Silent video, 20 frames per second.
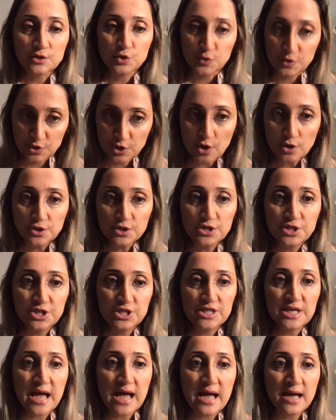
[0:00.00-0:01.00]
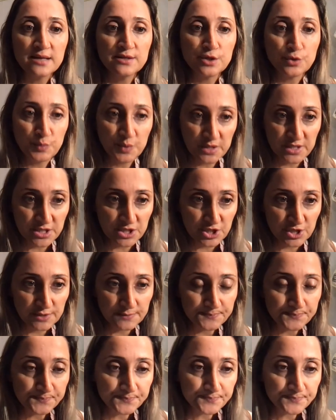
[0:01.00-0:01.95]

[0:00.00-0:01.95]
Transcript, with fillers: sociology, and religion.